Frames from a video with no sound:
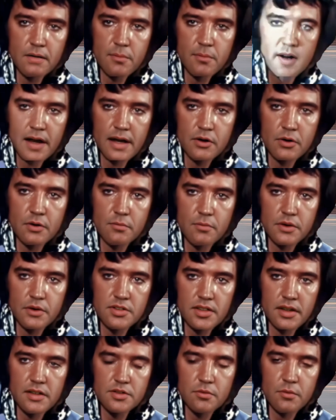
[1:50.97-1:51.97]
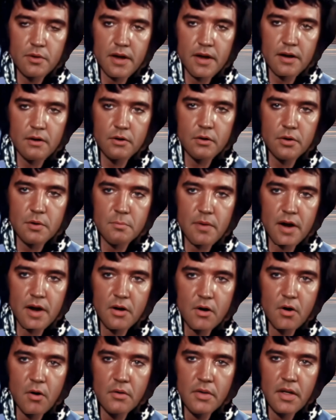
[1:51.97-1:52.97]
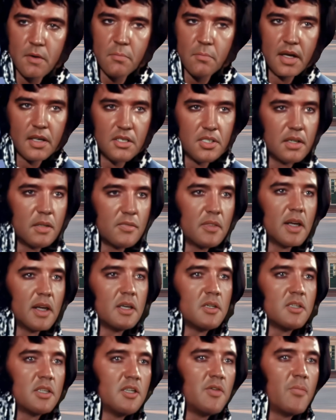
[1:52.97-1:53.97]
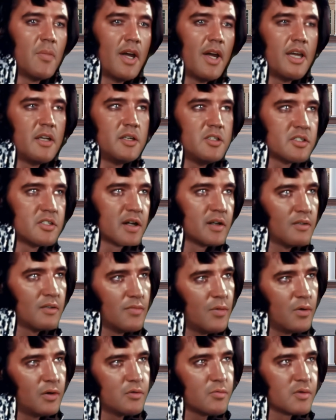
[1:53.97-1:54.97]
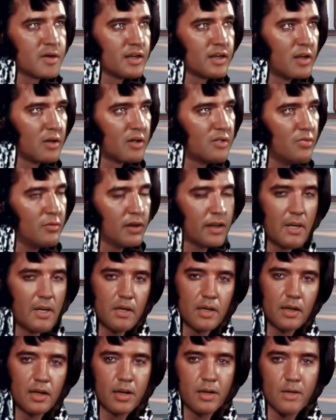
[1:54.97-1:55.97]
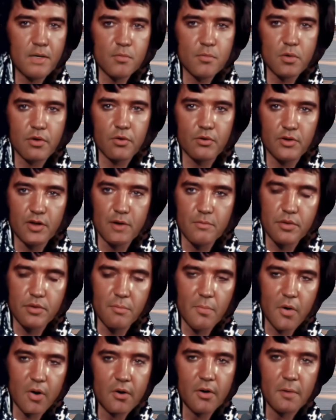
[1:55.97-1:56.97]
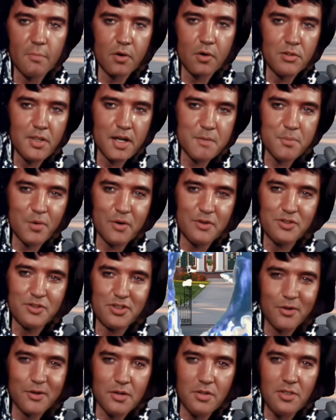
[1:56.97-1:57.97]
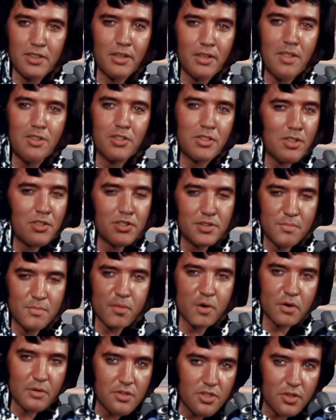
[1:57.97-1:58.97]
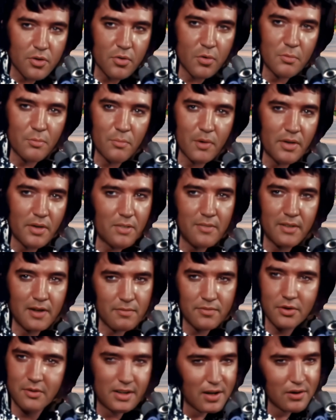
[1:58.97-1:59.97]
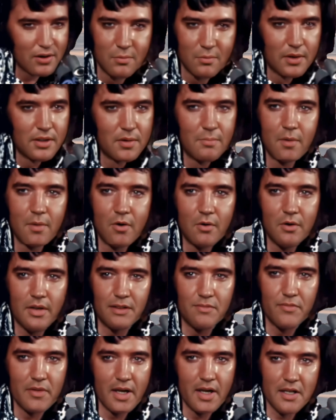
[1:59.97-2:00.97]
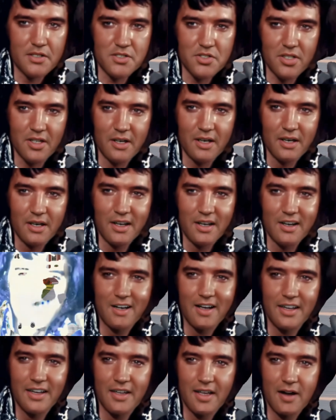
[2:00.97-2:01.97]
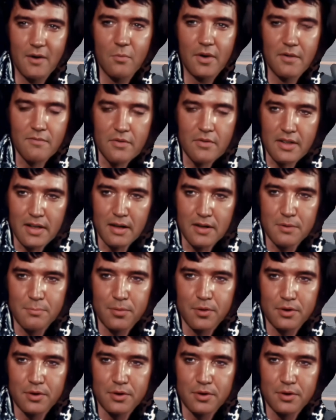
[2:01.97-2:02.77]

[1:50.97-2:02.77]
but I couldn't resist when I heard about all the amazing things this man has done for our great country. We will cover them all in a multi-part series, and this is part 2, but if you to read them all in advance and can't wait for the other